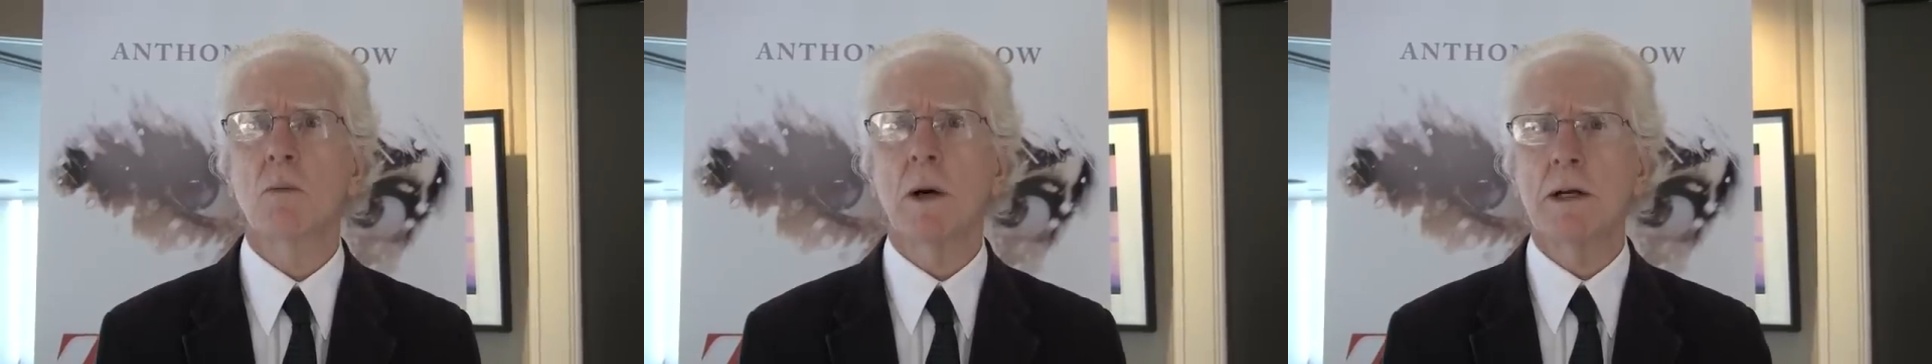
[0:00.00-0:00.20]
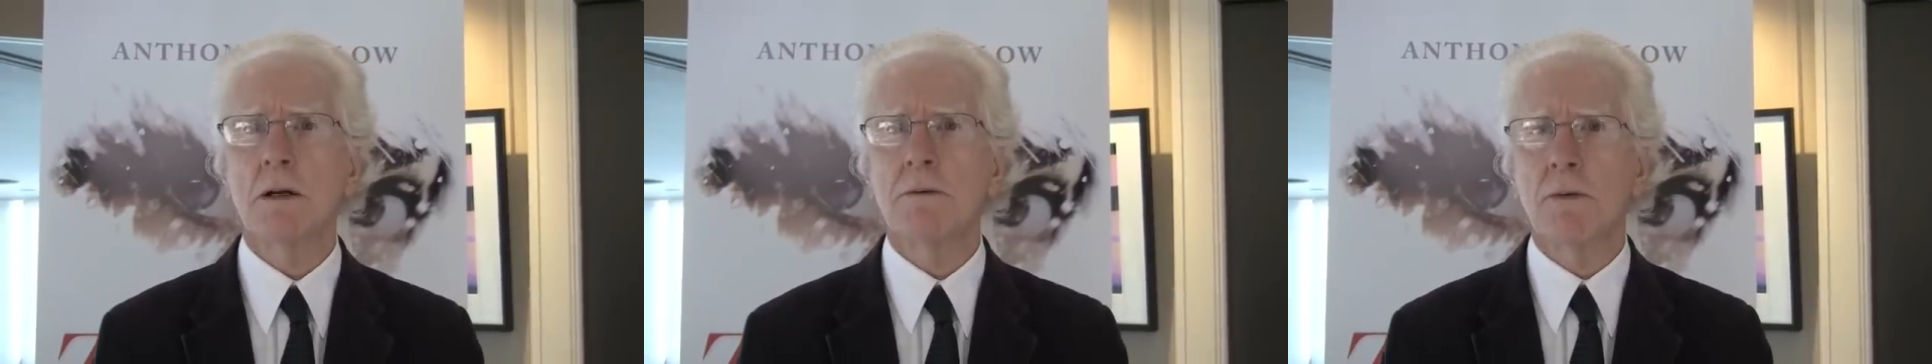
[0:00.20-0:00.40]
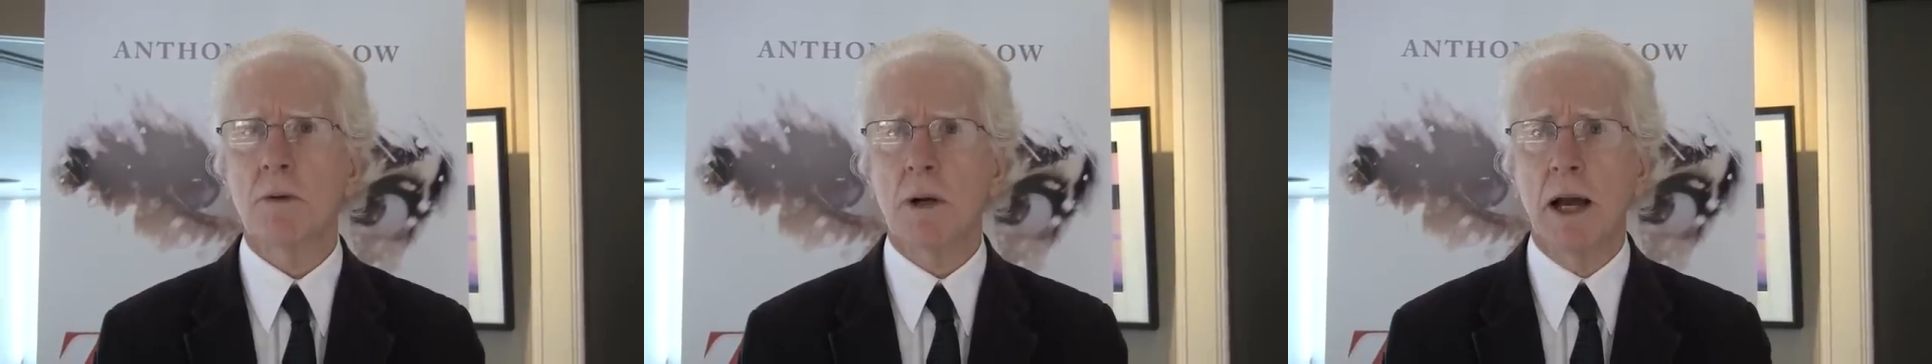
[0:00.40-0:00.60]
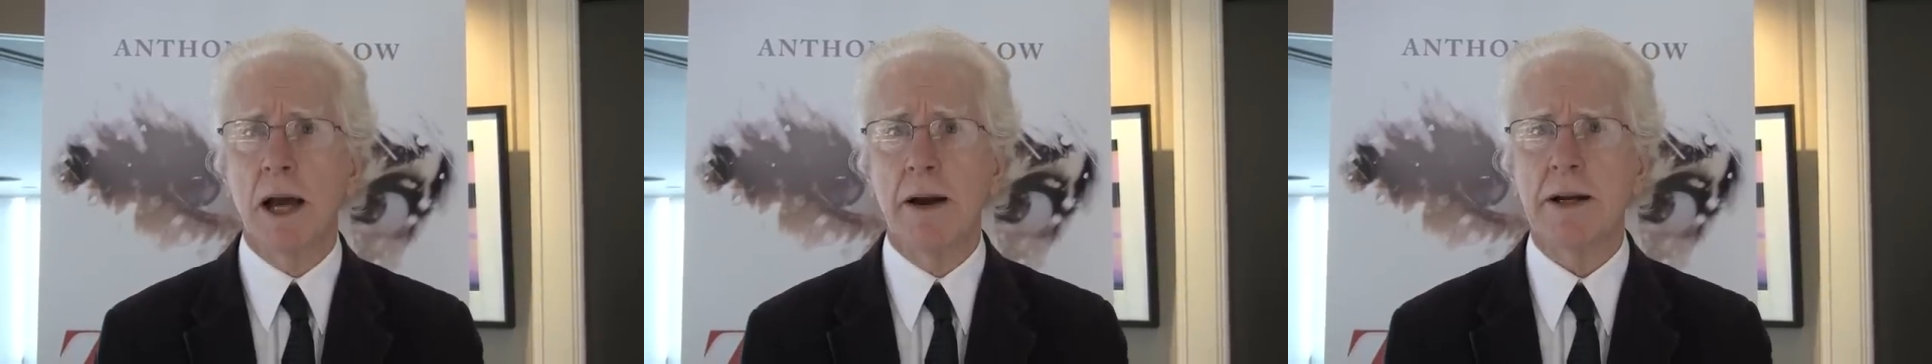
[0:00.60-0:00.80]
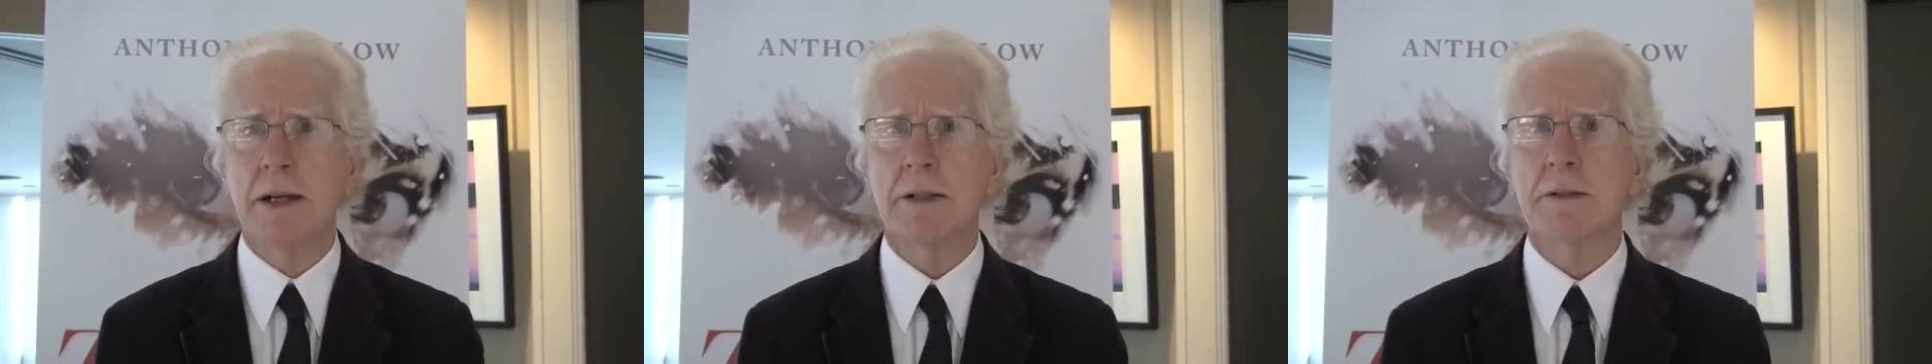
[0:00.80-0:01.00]
wonderful
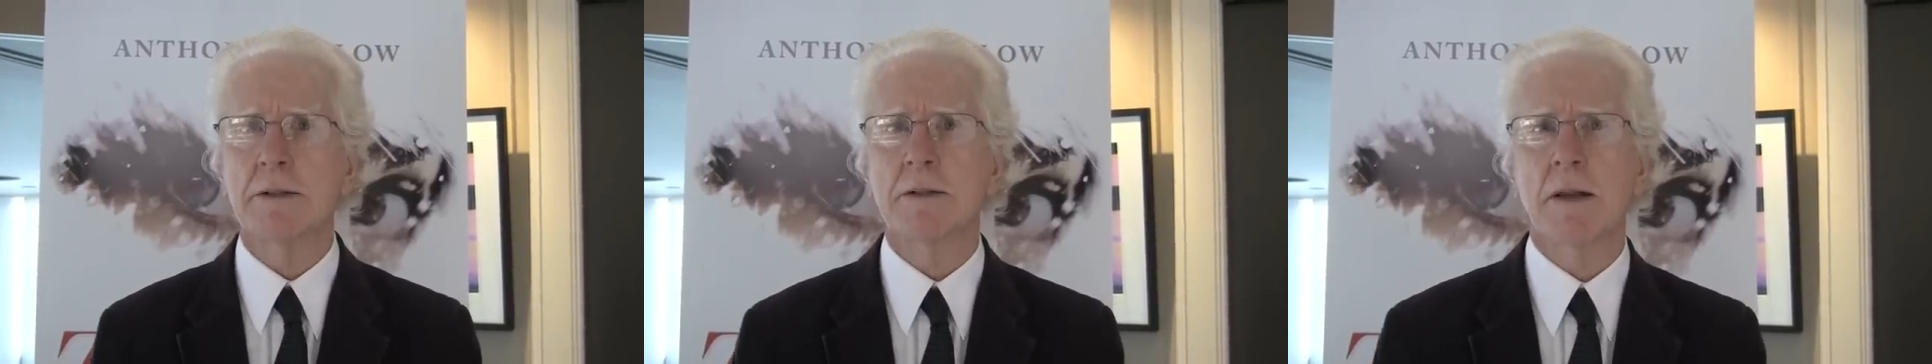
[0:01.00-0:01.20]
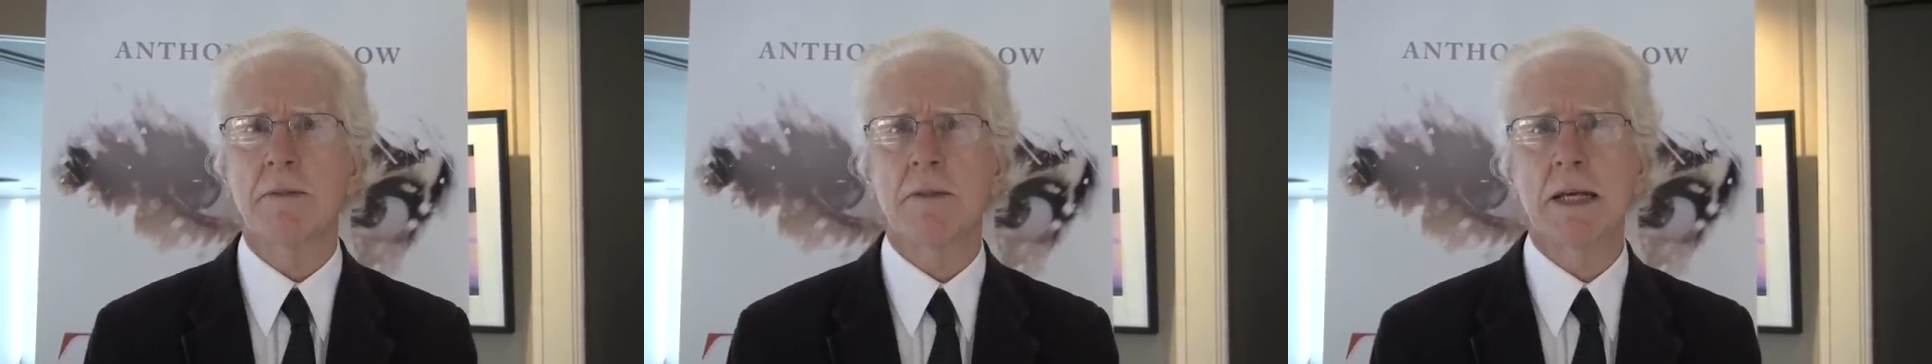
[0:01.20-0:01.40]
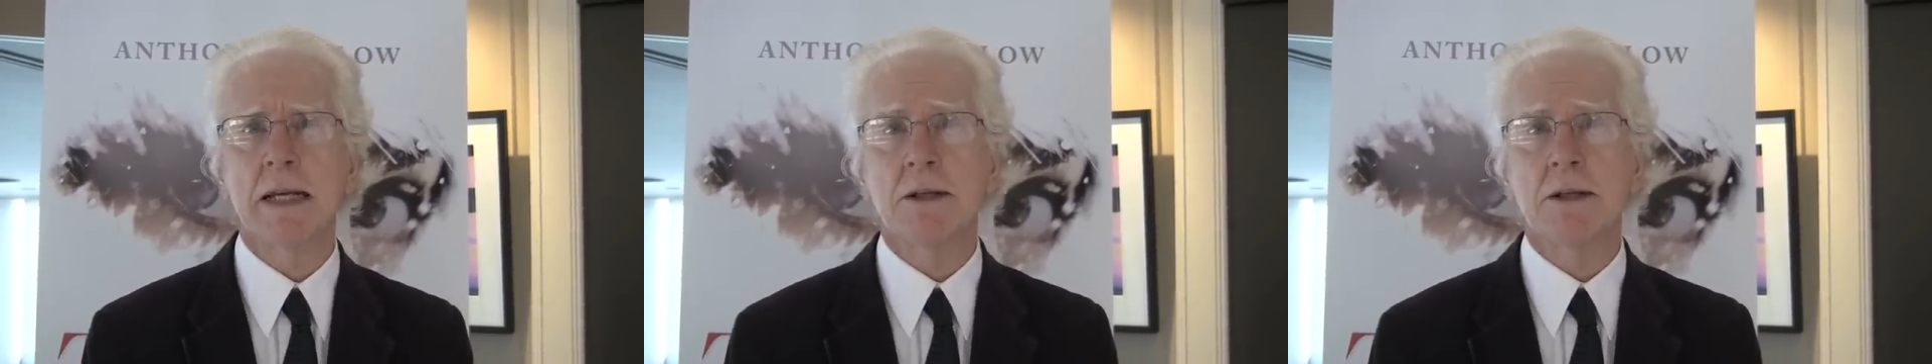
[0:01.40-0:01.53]
characters and the